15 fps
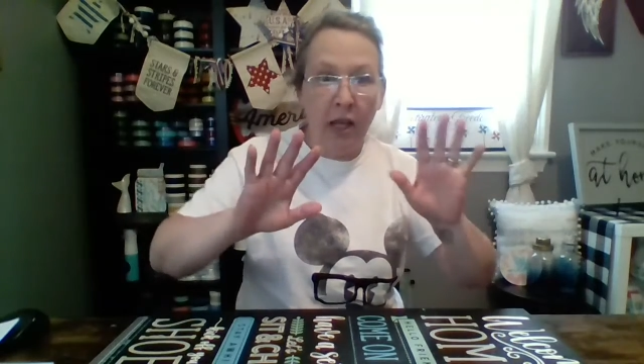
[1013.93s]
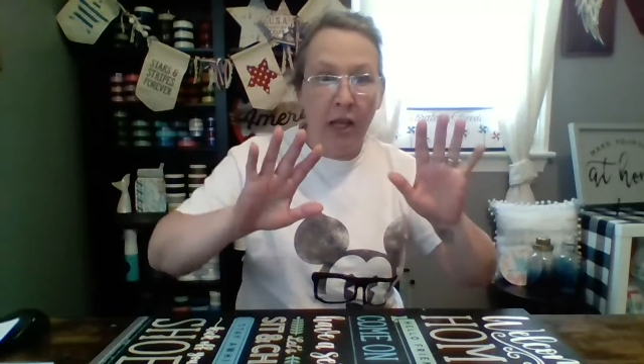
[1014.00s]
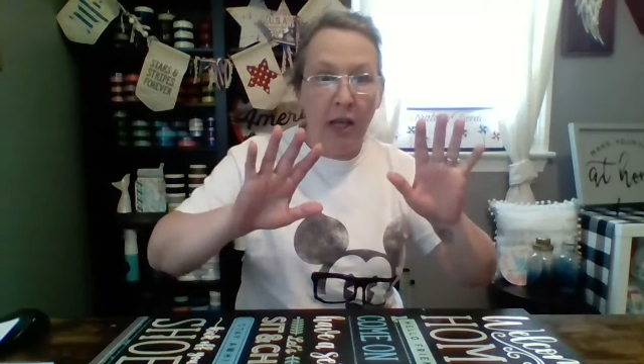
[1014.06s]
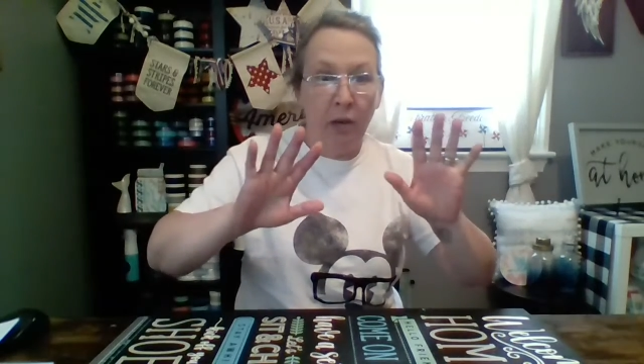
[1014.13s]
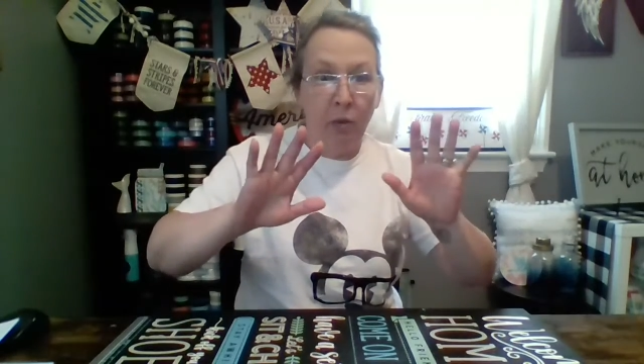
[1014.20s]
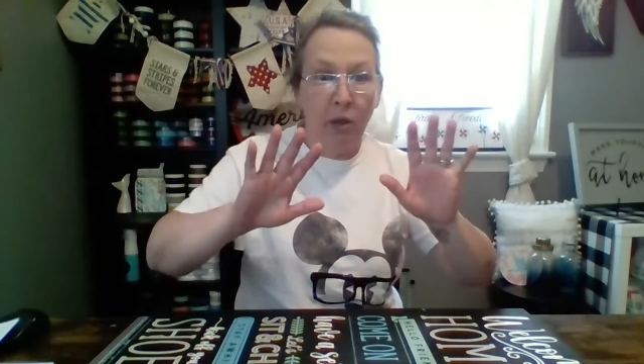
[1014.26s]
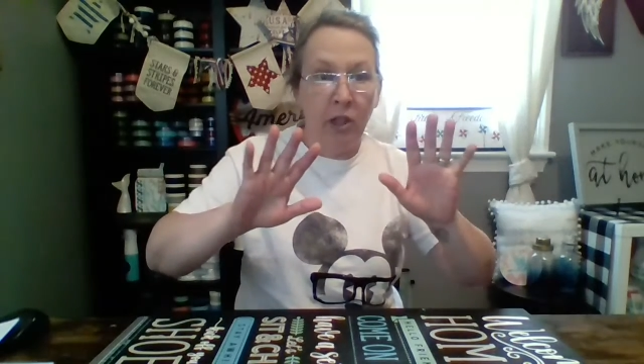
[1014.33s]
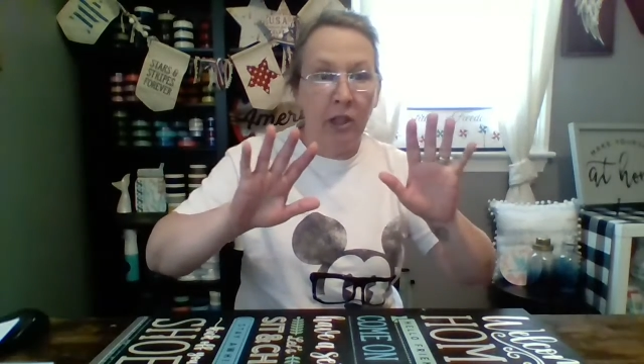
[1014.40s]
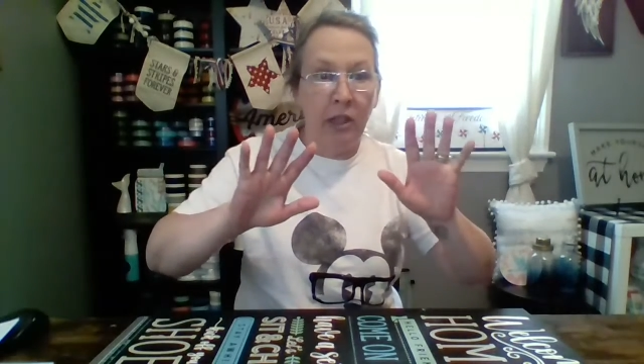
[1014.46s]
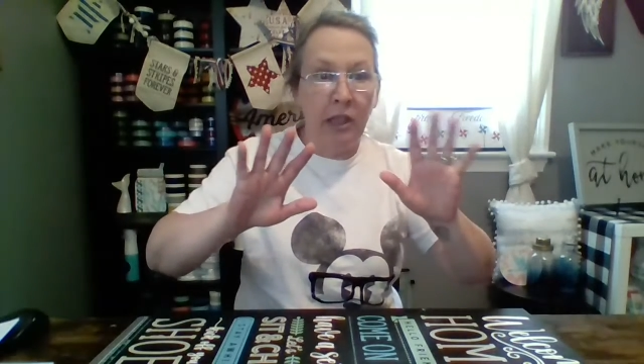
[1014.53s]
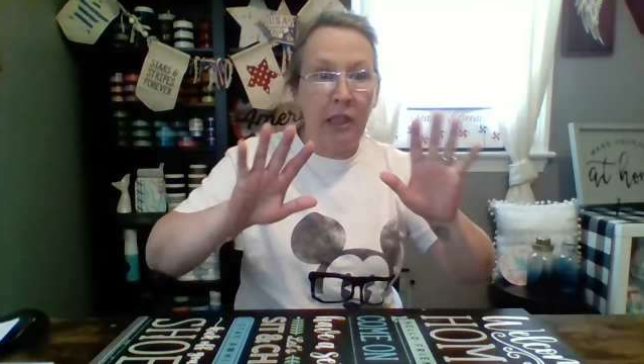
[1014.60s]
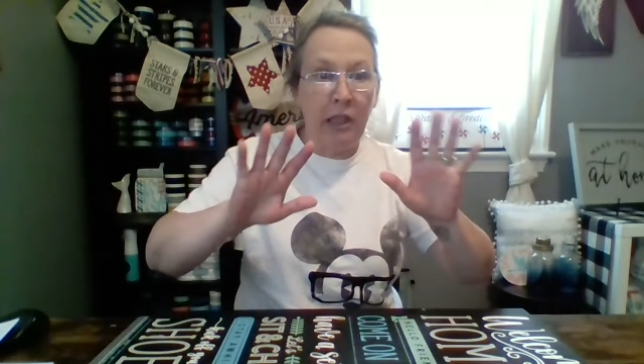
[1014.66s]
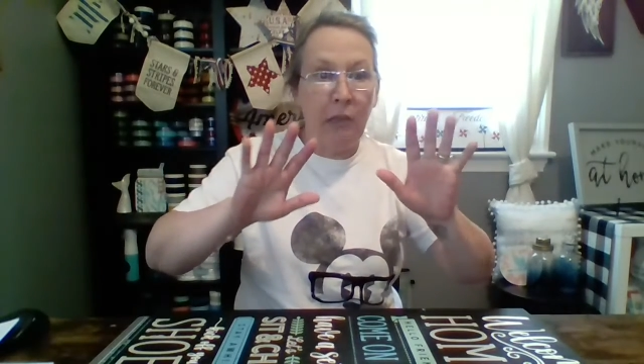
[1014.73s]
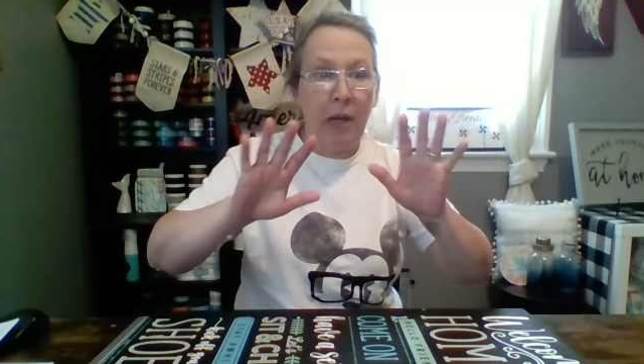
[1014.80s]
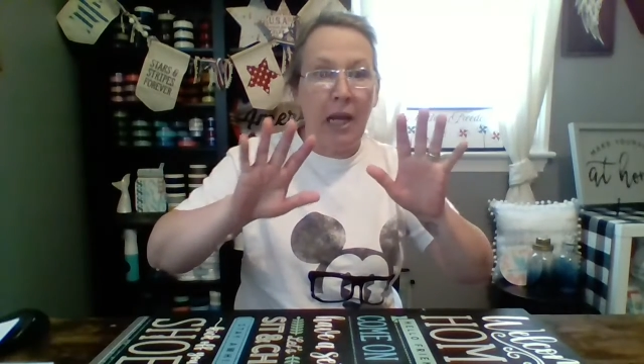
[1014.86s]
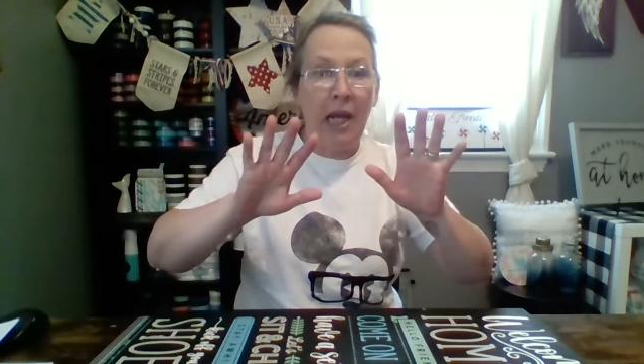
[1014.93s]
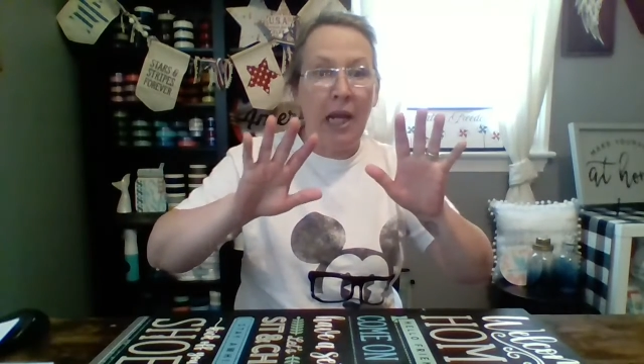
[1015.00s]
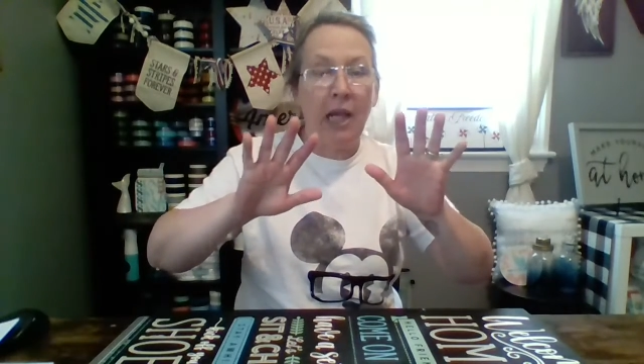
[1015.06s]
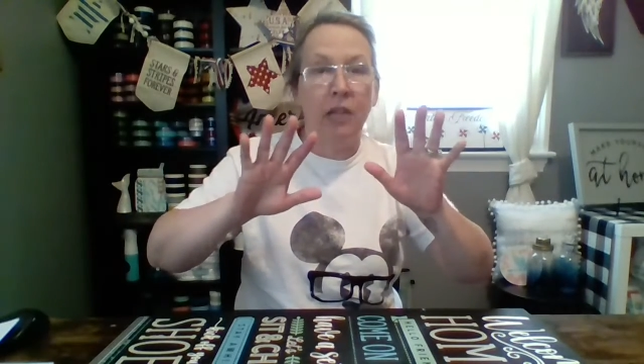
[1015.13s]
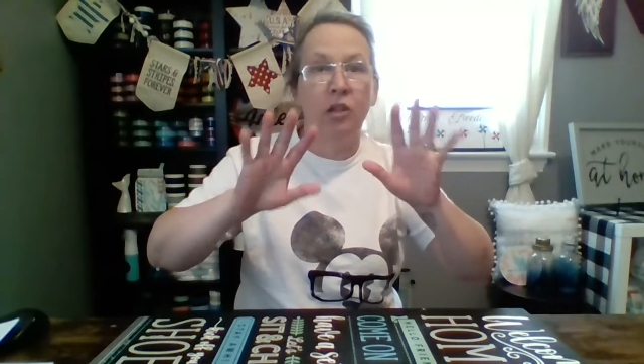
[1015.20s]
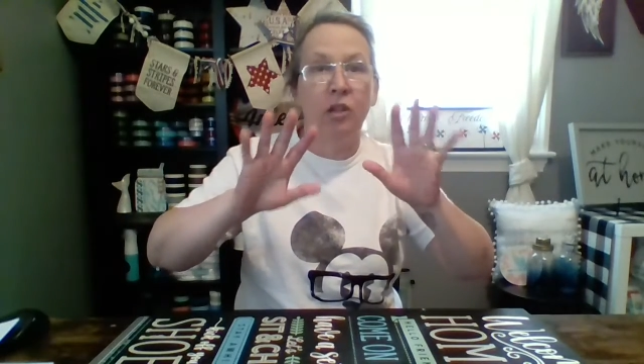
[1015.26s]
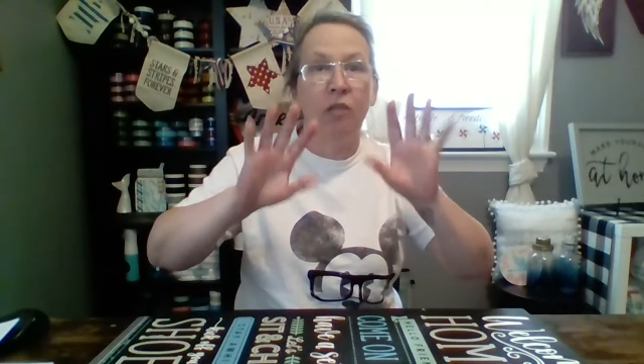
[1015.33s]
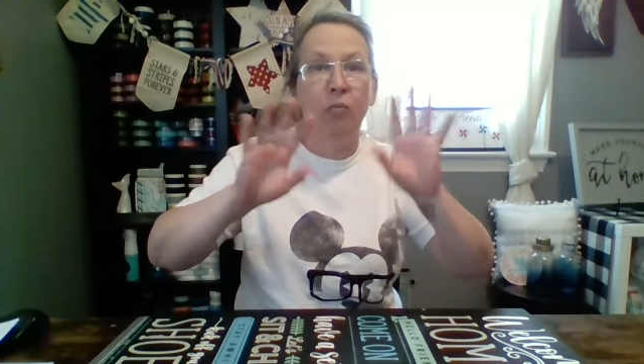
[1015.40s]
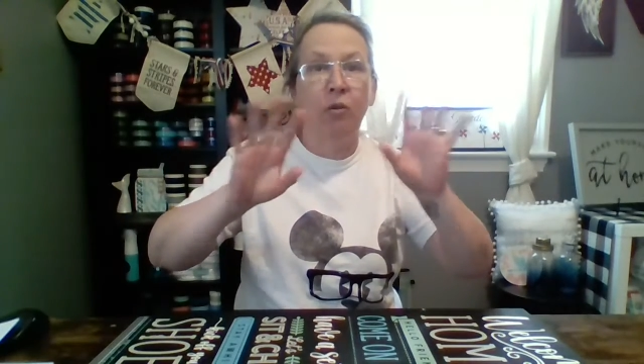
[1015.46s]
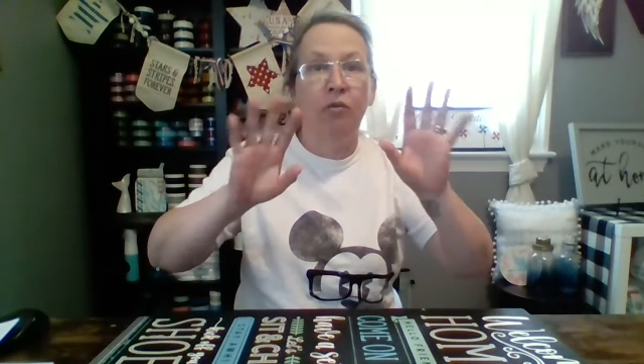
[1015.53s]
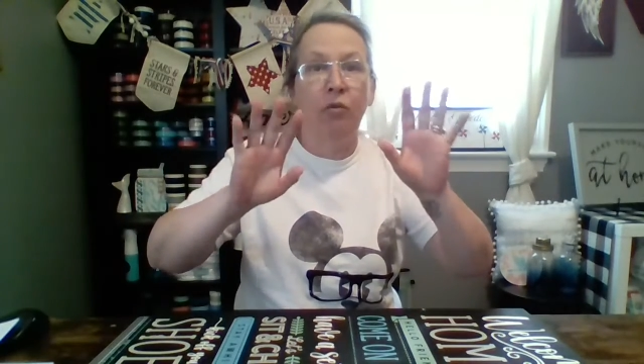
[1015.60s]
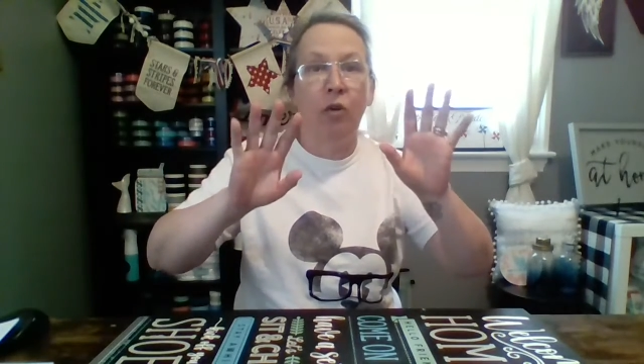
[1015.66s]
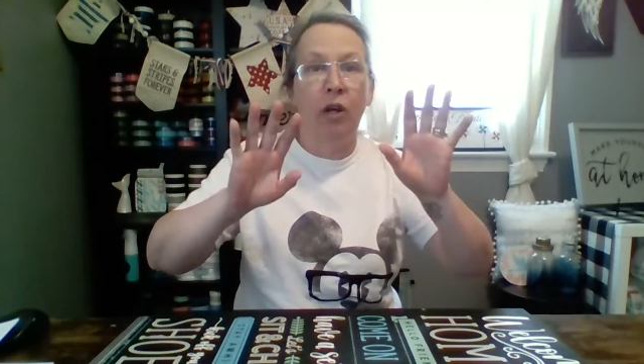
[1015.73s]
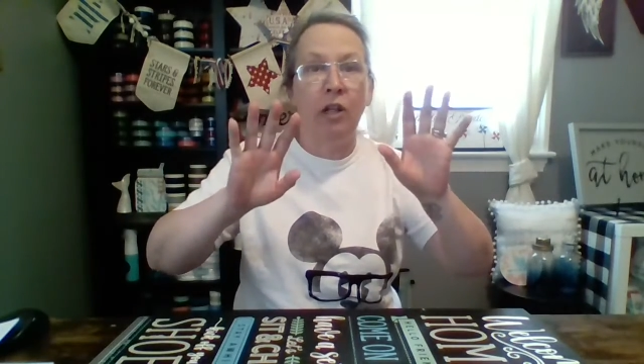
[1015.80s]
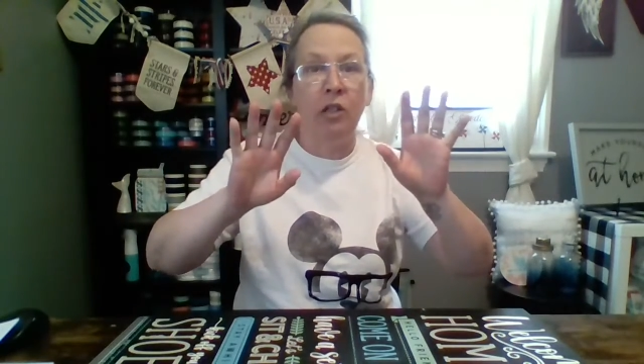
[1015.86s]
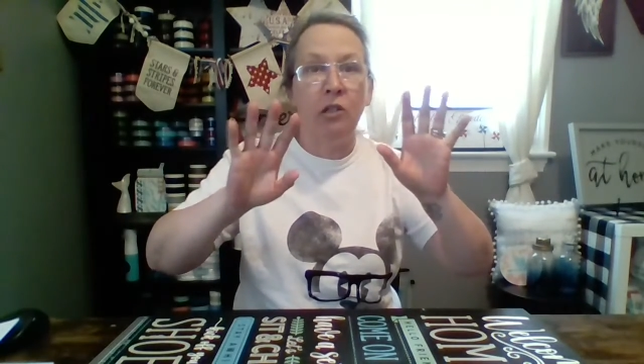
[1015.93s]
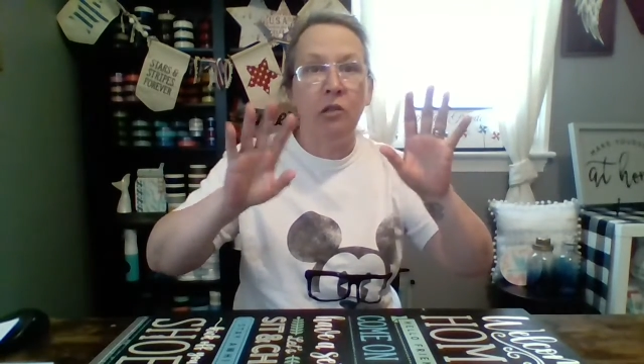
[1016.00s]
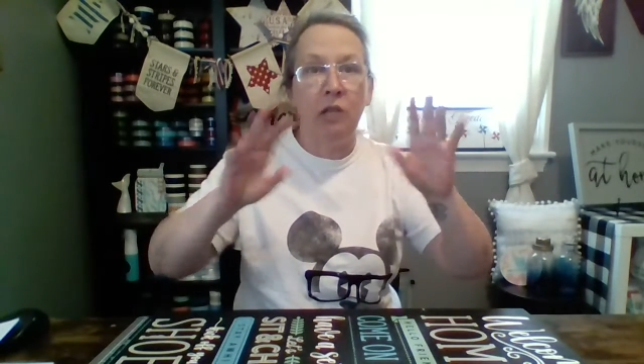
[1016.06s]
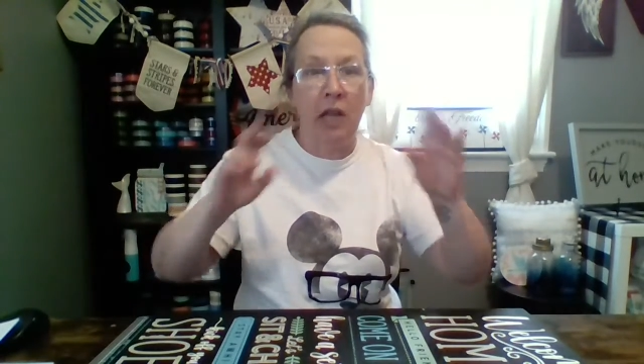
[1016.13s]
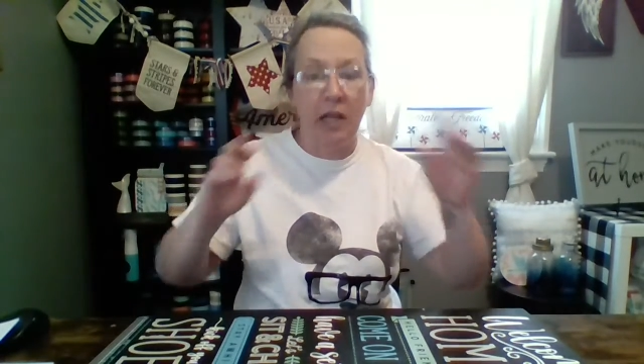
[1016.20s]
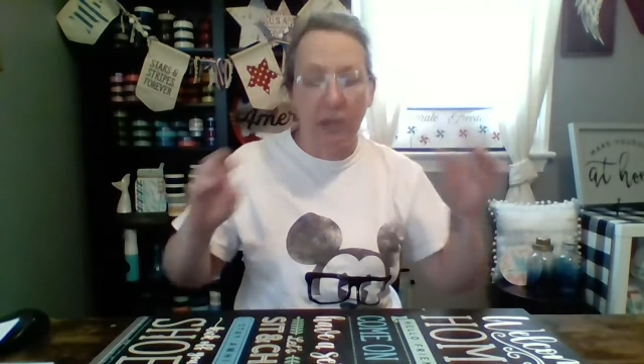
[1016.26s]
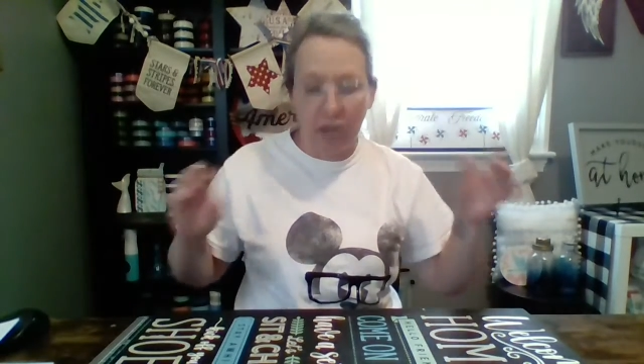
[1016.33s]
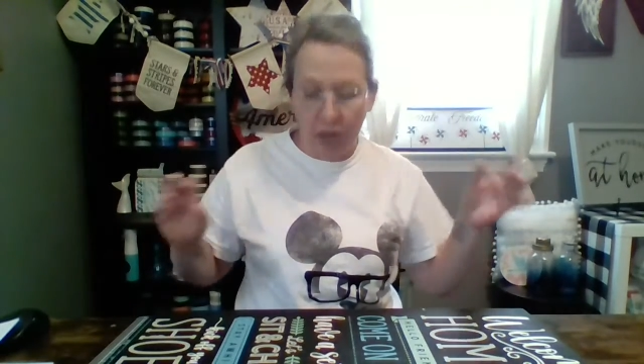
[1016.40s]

And I want to clean my hands off before I do that.